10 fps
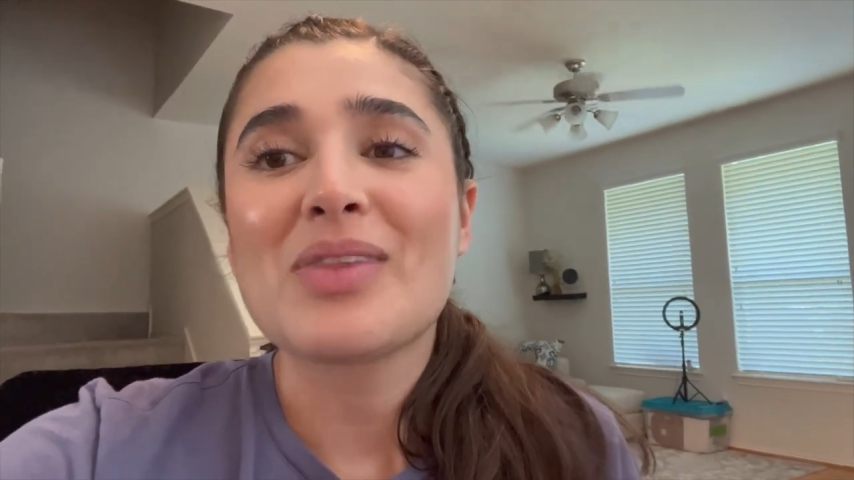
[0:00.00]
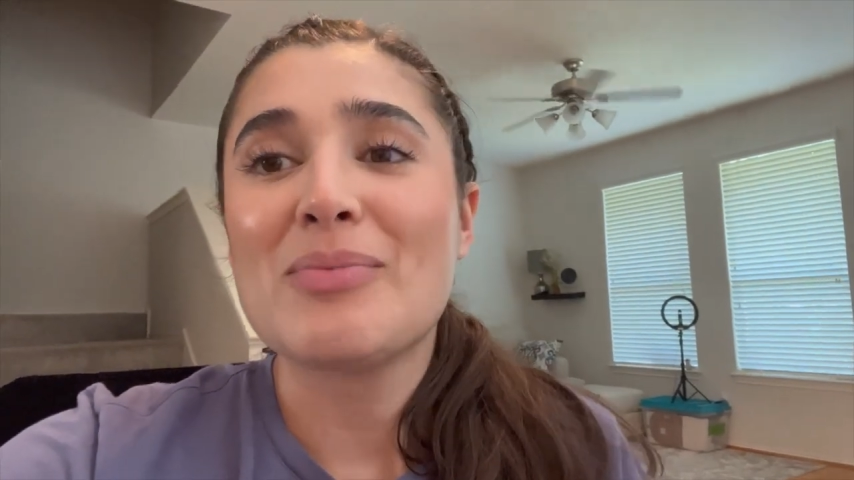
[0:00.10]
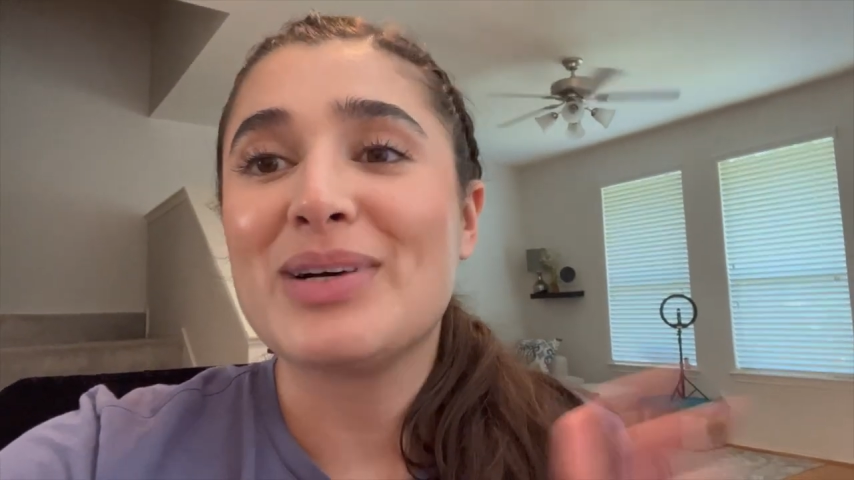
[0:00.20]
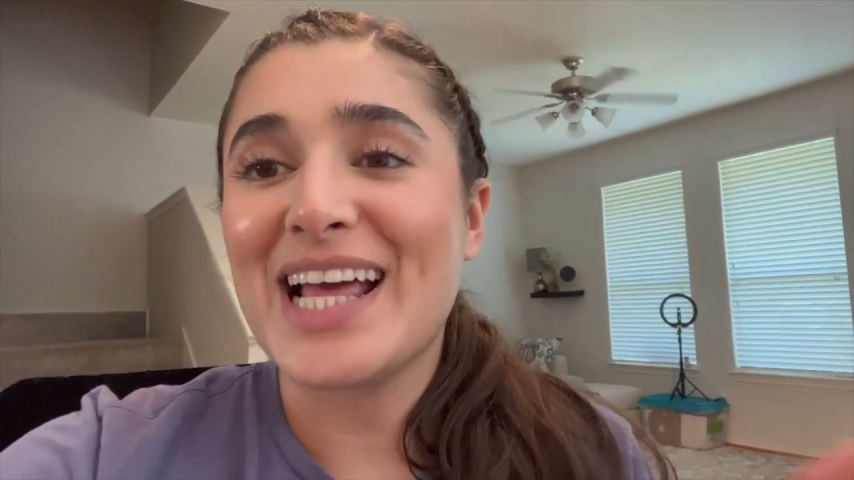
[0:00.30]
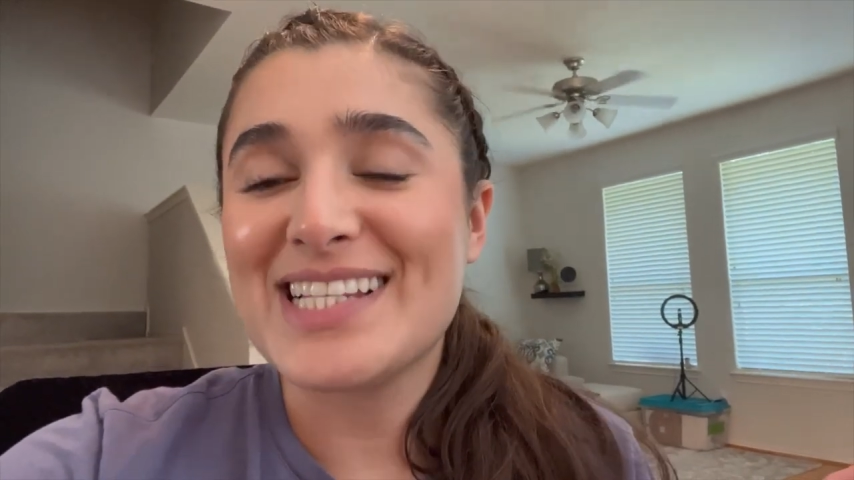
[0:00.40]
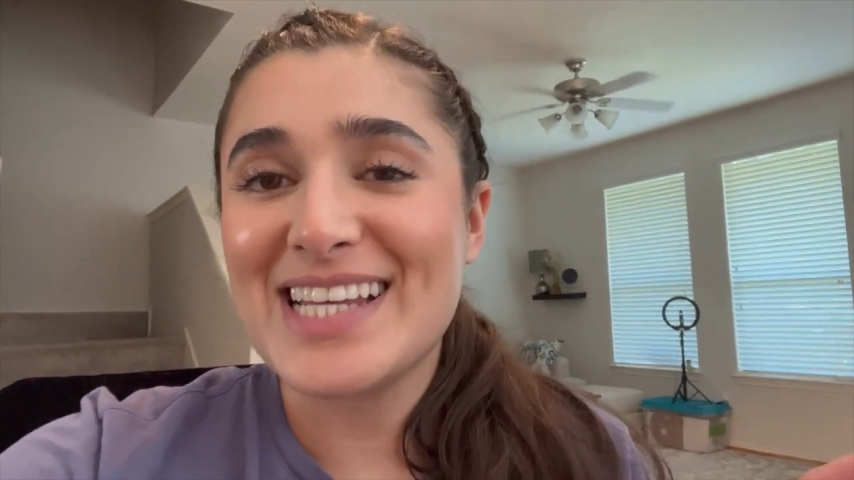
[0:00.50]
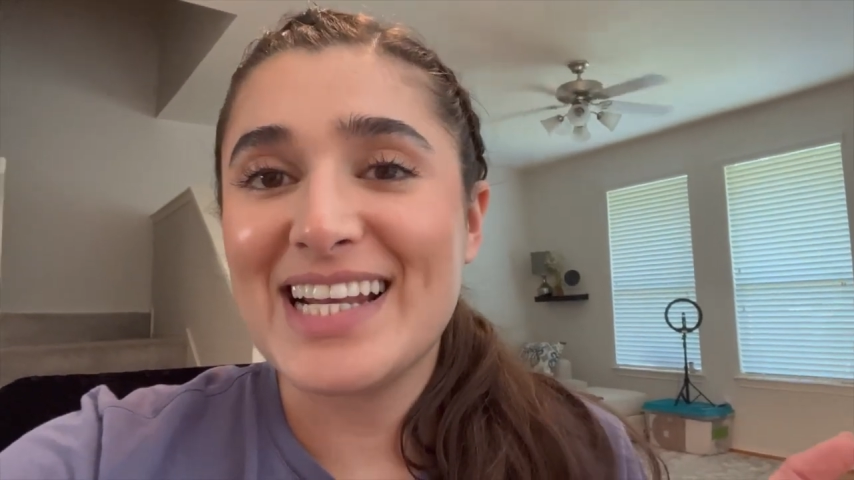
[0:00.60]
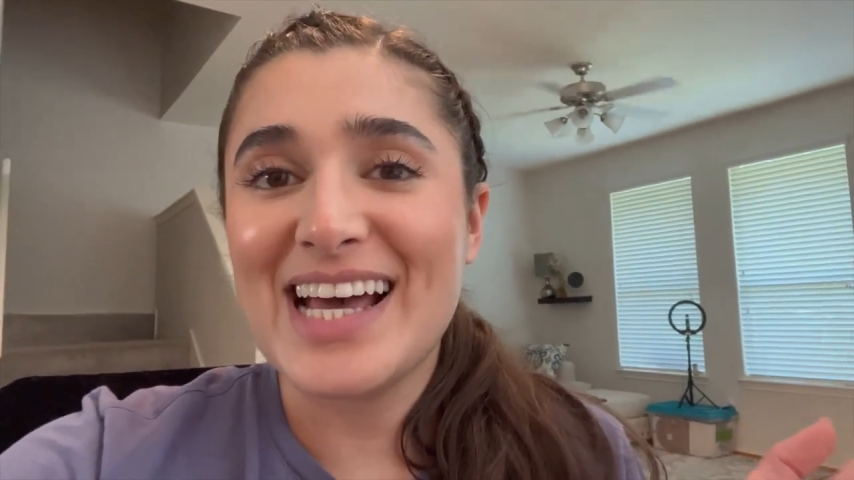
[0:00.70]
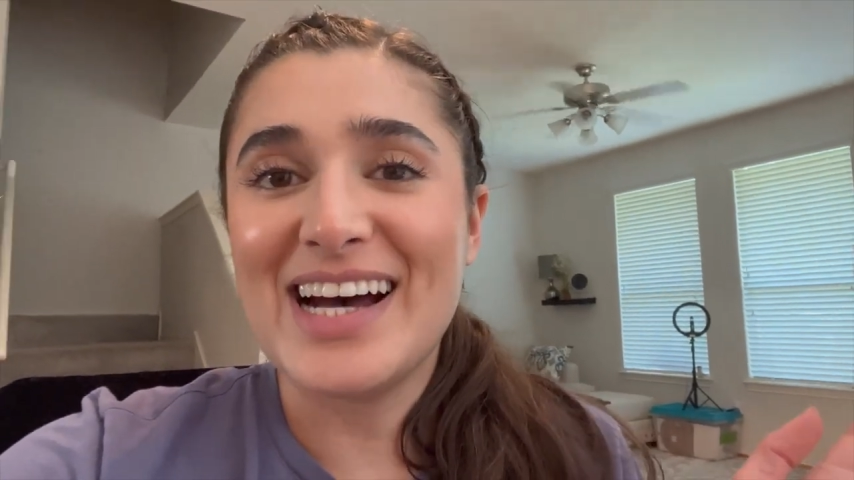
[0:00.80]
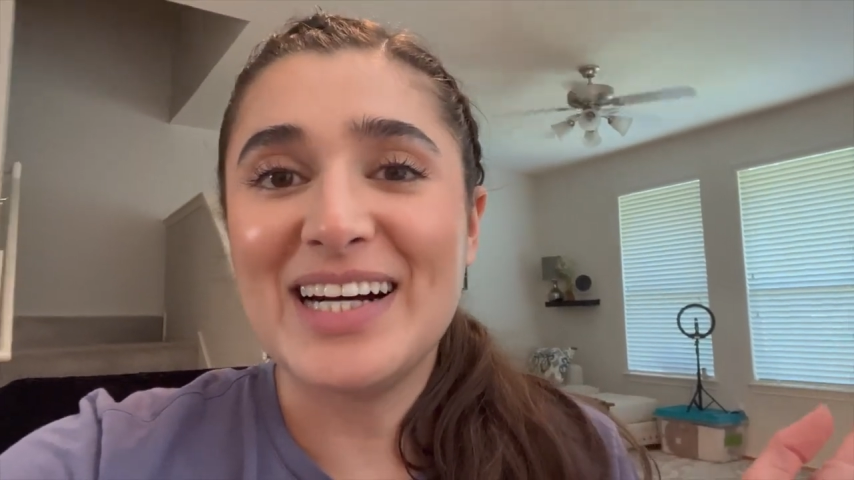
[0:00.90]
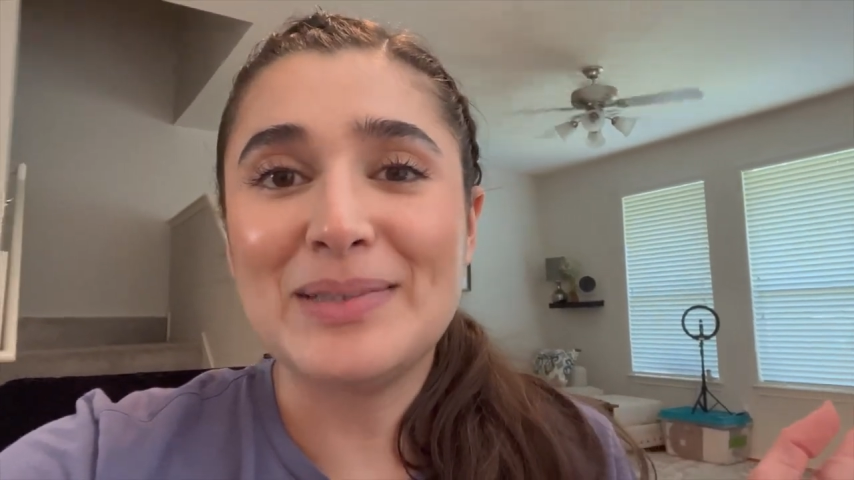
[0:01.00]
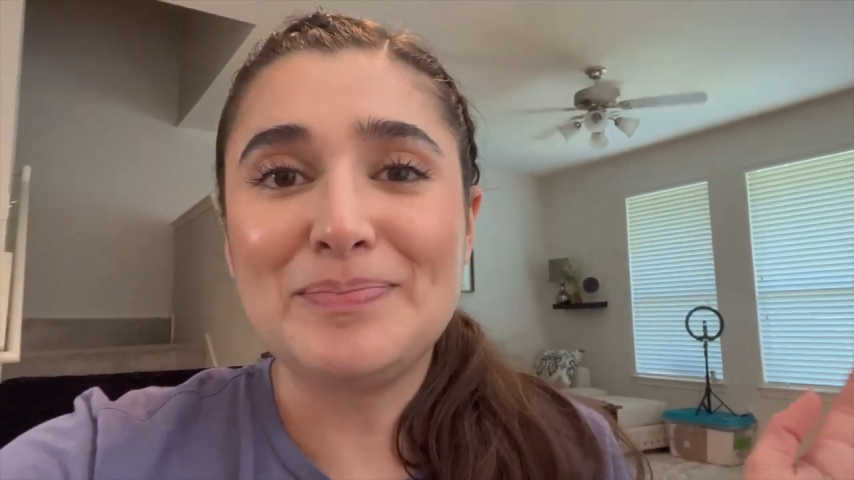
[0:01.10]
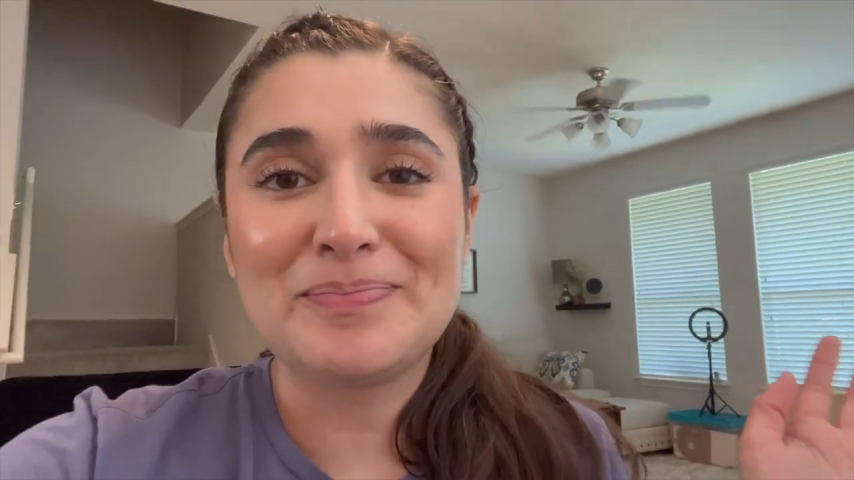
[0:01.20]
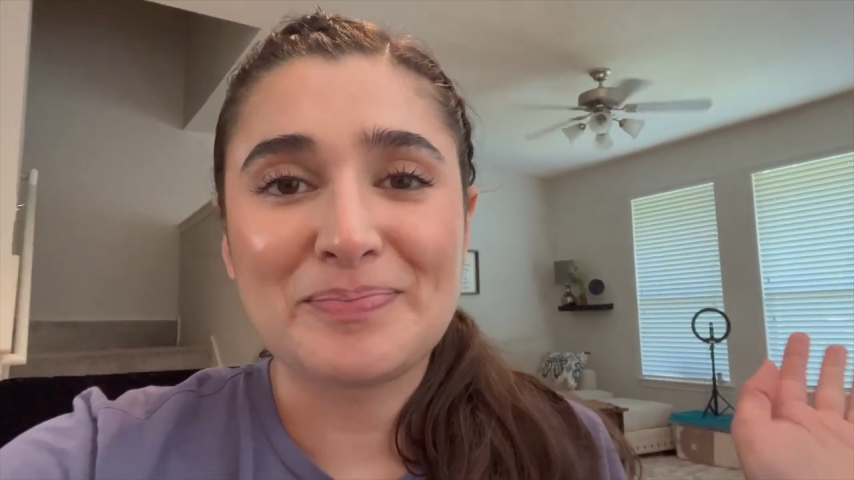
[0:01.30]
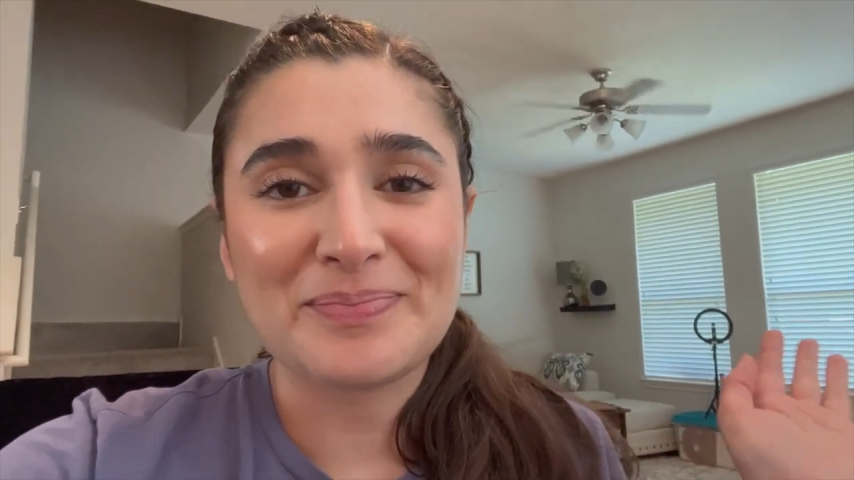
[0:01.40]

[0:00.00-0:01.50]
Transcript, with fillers: But I did... Um,